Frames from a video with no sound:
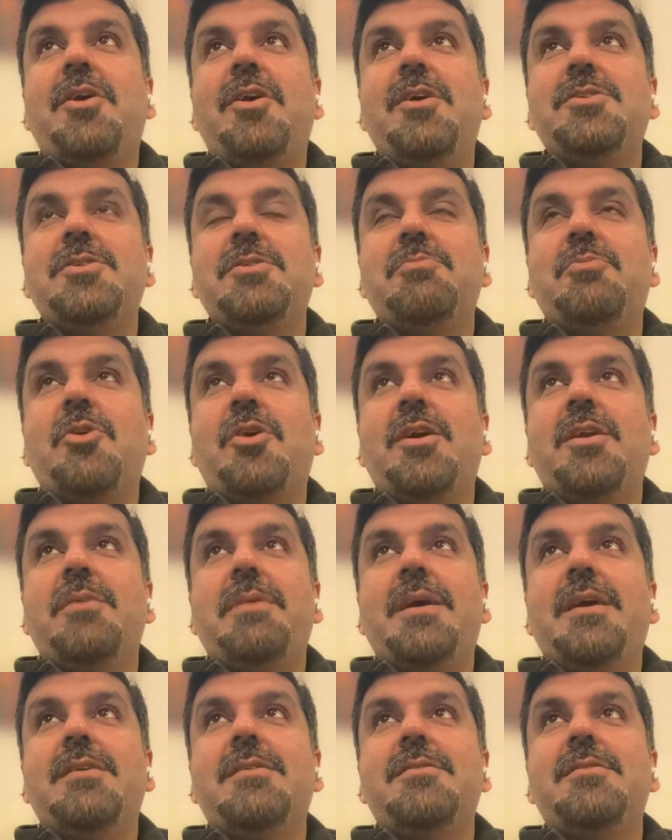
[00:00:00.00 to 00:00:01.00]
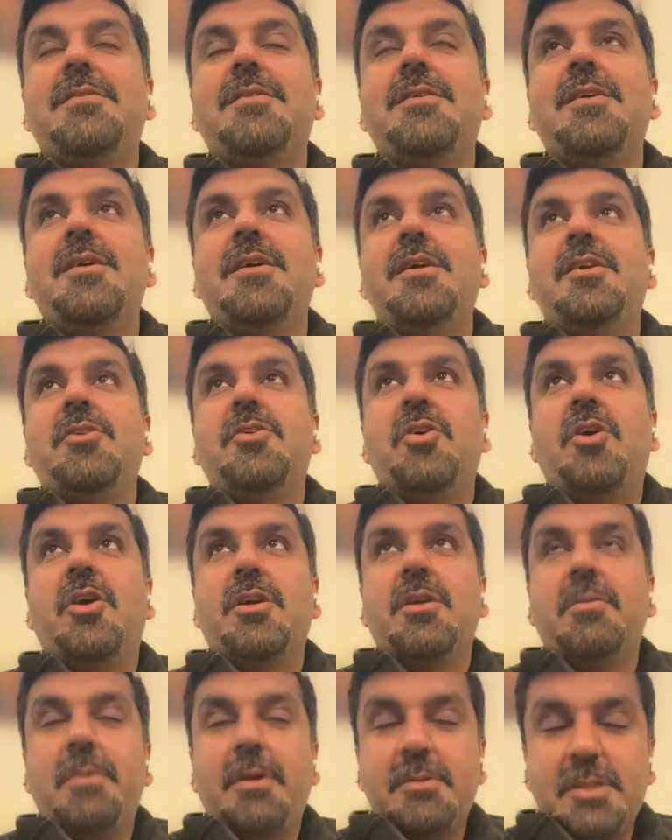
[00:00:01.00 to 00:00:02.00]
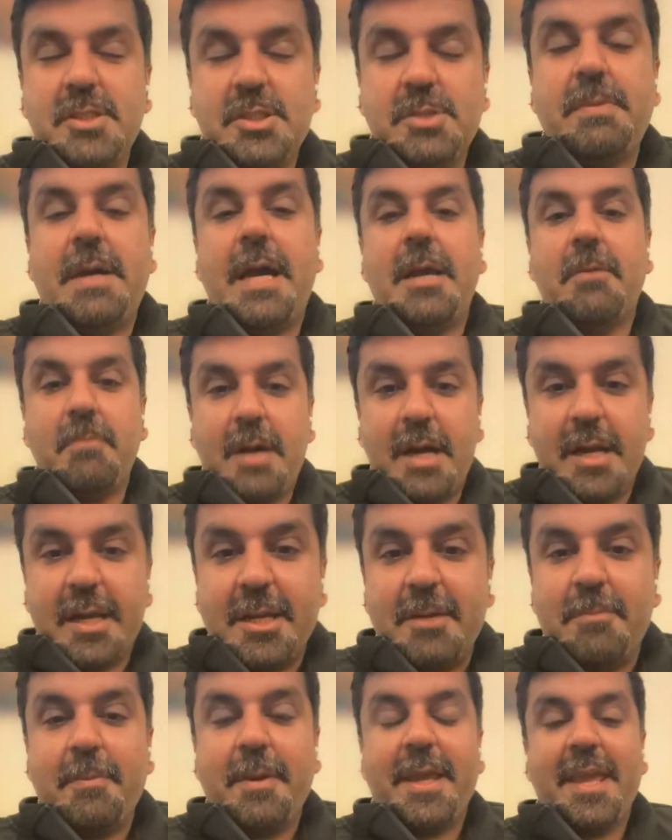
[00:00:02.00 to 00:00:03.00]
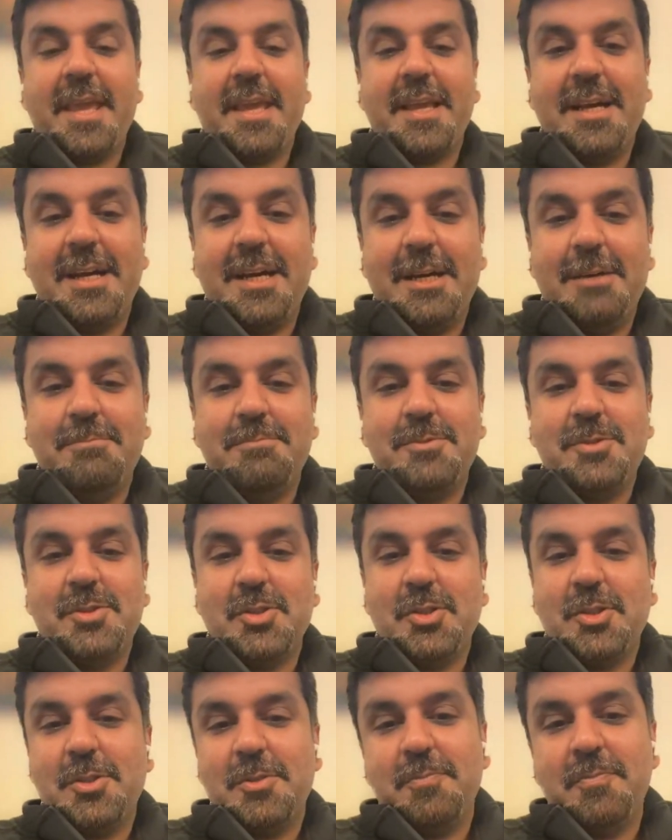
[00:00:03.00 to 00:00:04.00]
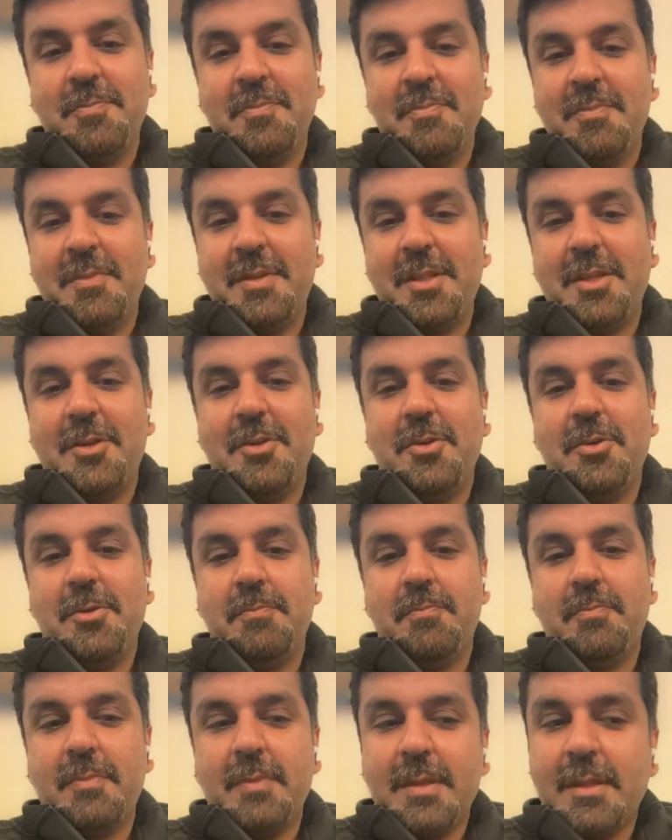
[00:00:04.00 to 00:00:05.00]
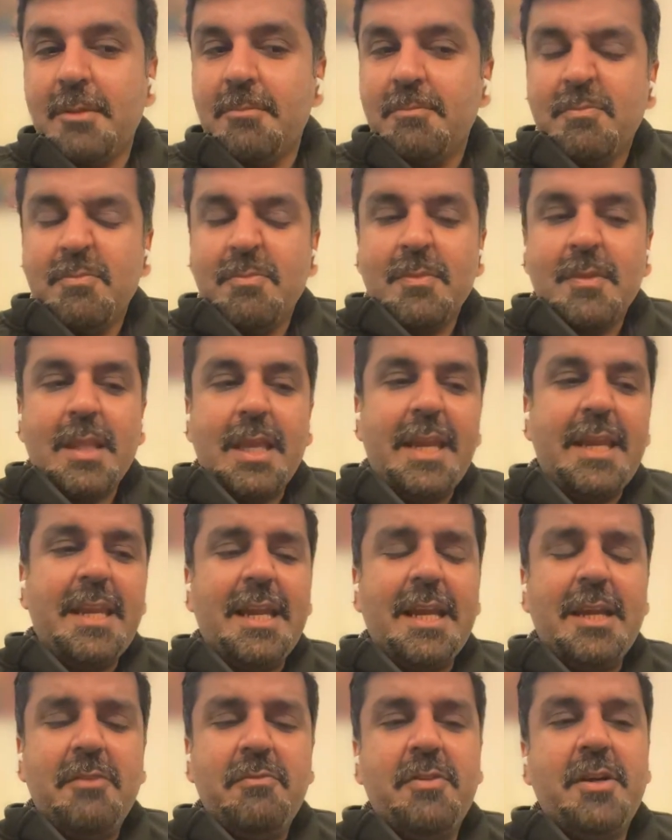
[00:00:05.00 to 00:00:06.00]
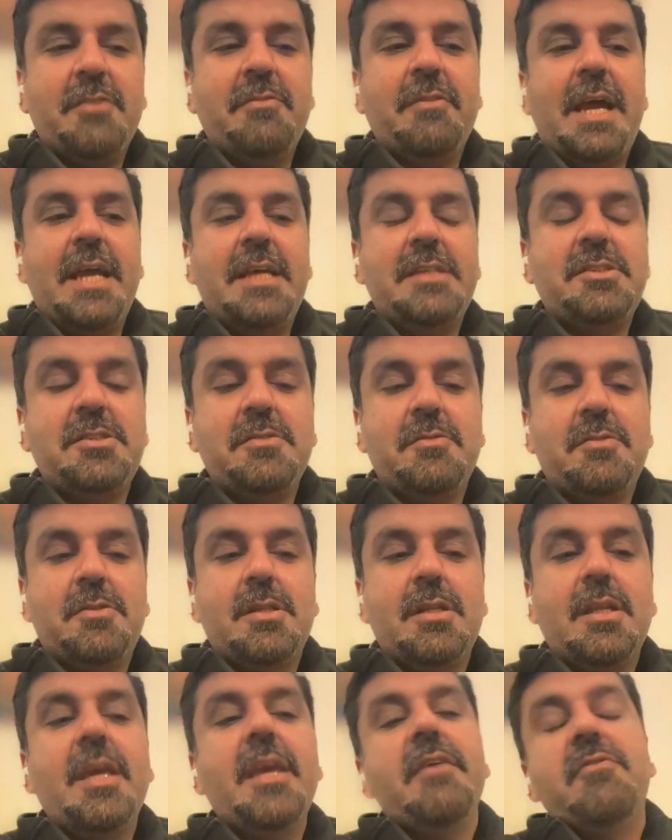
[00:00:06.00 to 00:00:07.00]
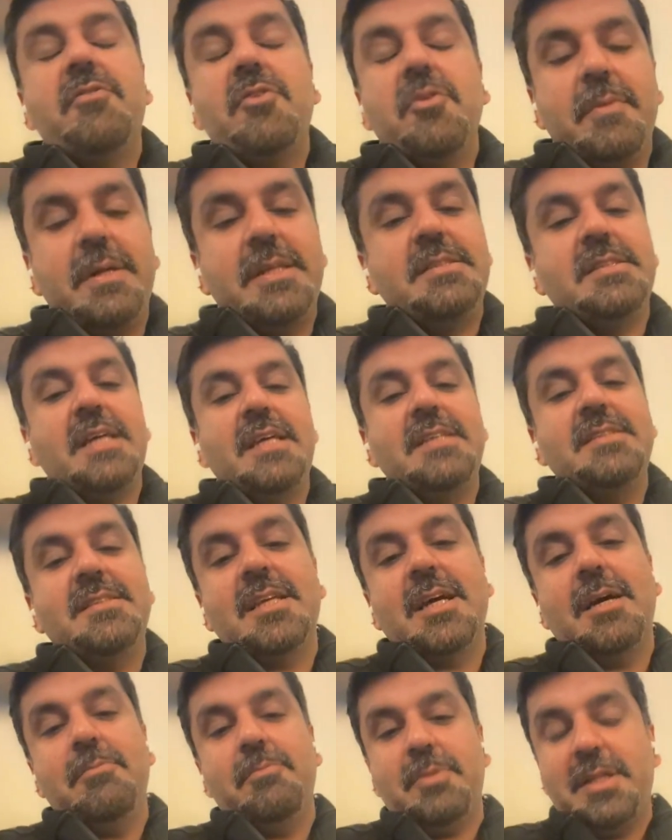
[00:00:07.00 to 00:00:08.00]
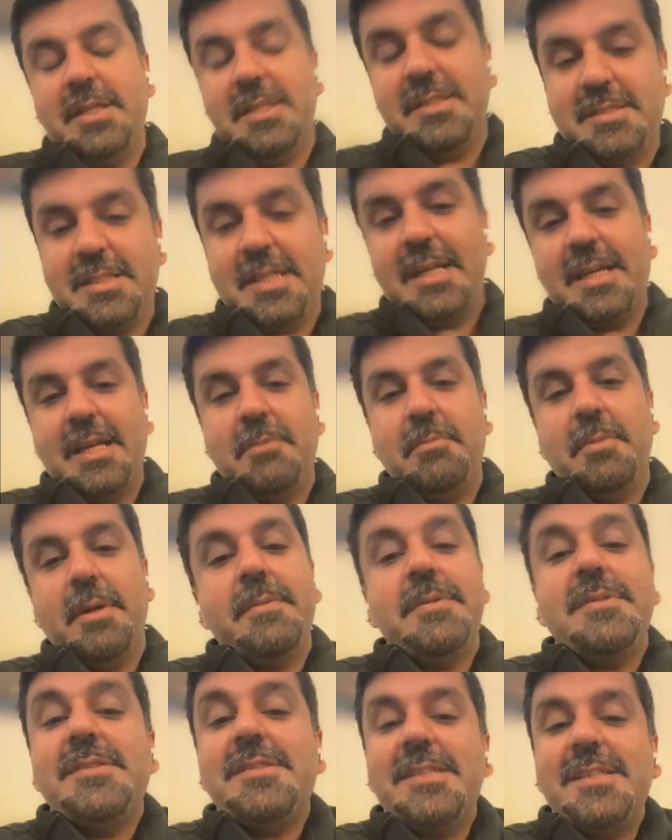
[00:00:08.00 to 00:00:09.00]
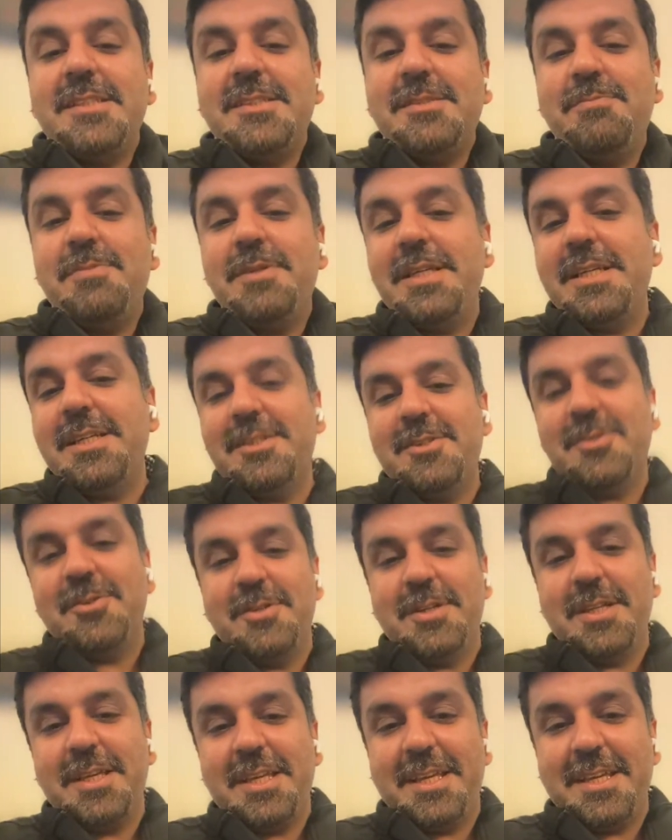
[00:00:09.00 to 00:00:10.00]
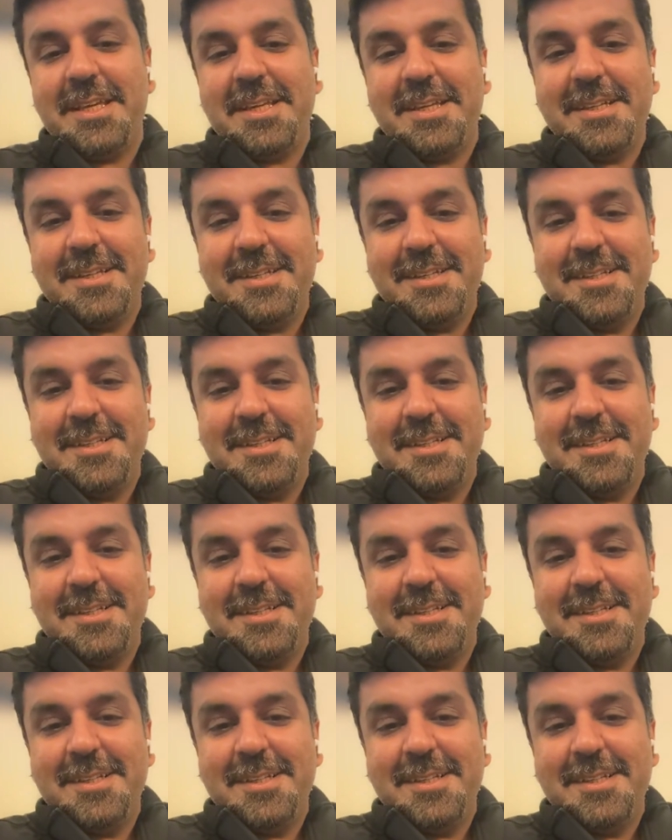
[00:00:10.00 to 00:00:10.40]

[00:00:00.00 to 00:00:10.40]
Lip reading: also talked about the SPAC market picking up. So, any kind of advice you would give to mid-sized companies that are maybe Series B to D,